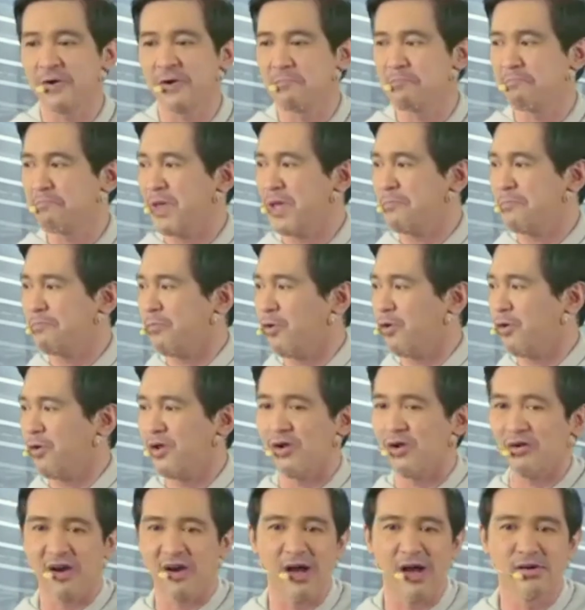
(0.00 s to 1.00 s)
from
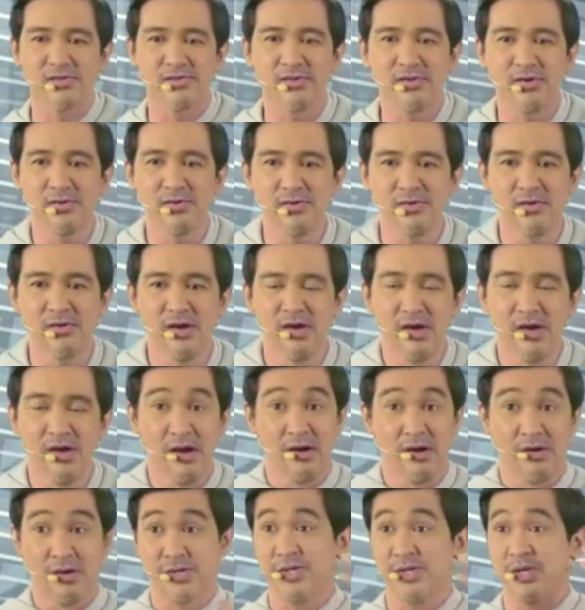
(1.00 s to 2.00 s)
people around you,
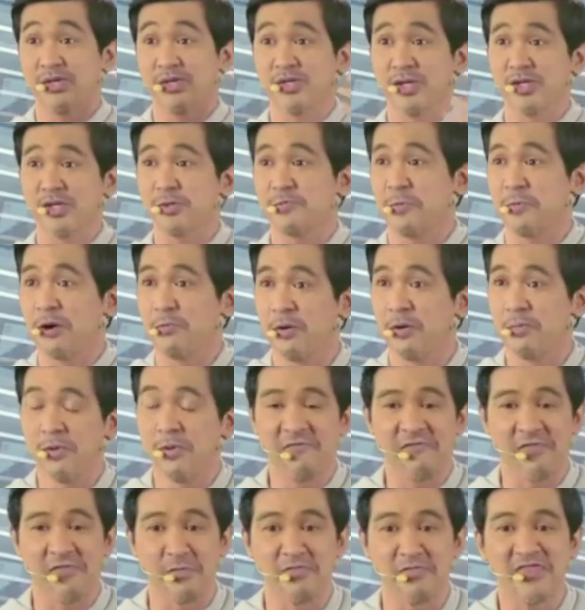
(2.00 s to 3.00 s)
resistance
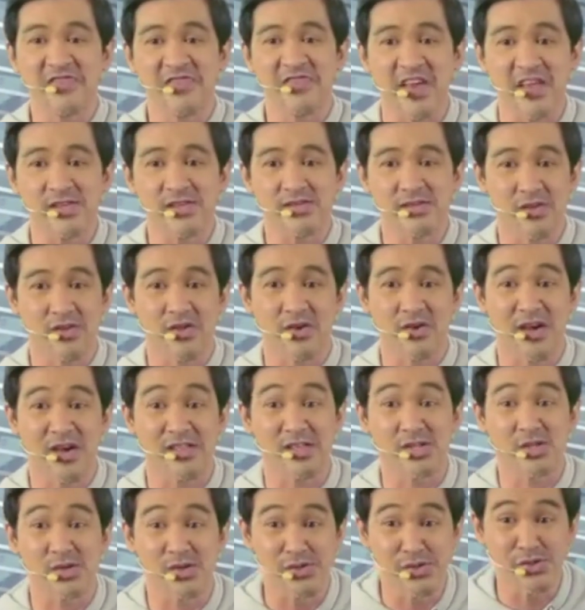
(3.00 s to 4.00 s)
probably from things that you
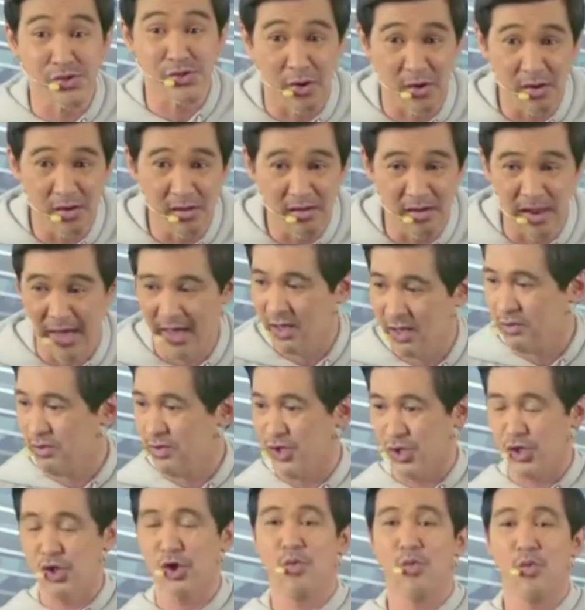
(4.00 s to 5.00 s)
cannot control, like,
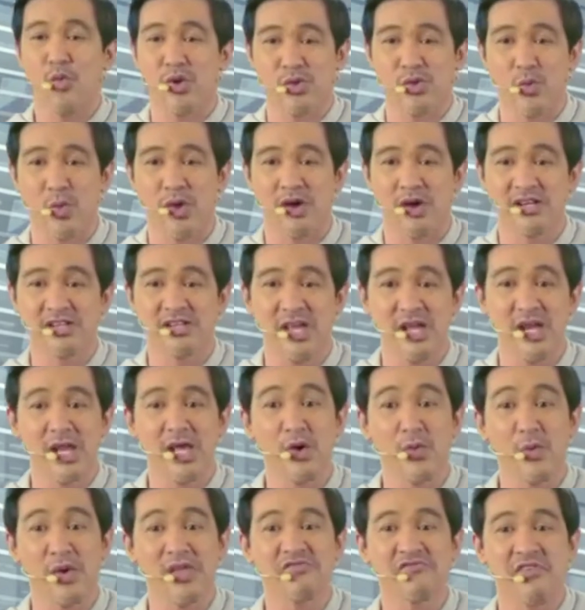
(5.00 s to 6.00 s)
what we are
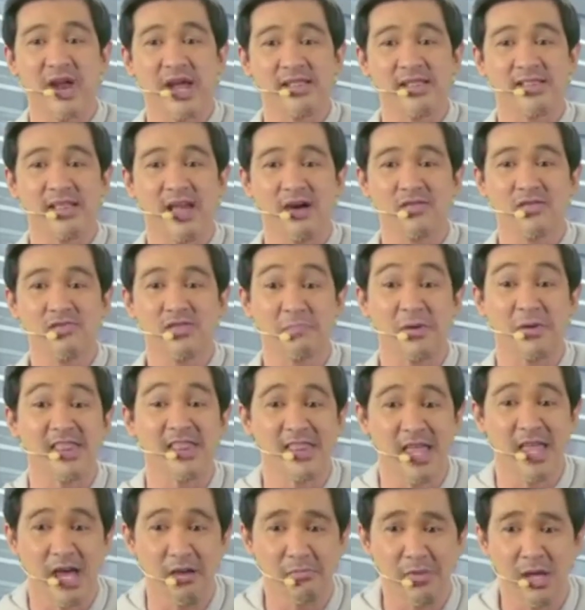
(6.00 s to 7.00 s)
dealing with right now, the
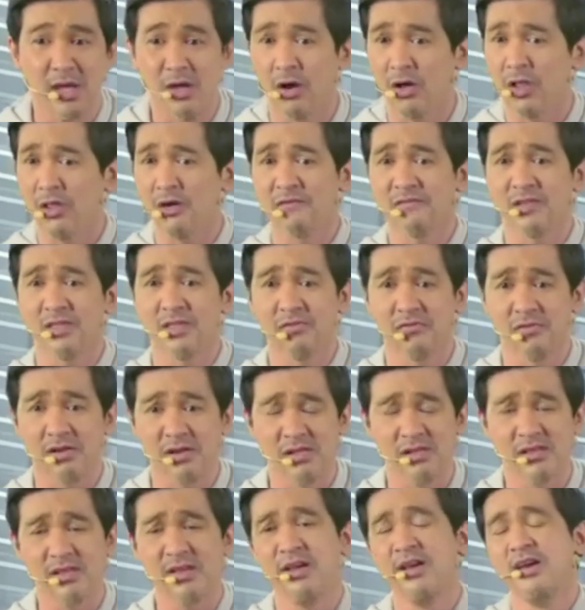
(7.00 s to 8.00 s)
pandemic all over the
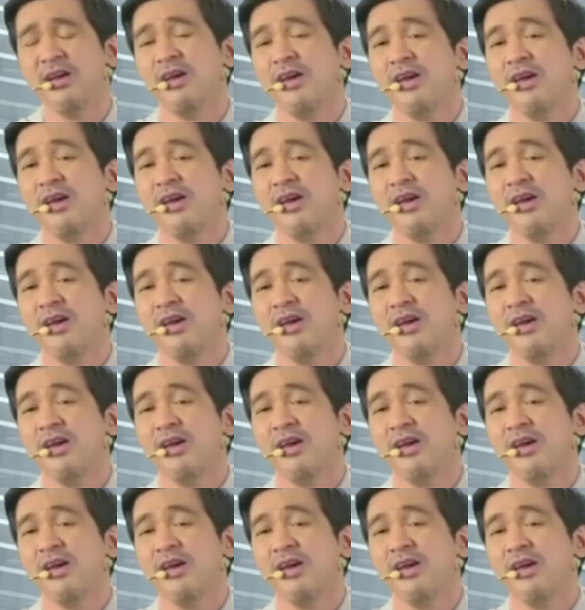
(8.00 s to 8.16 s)
world.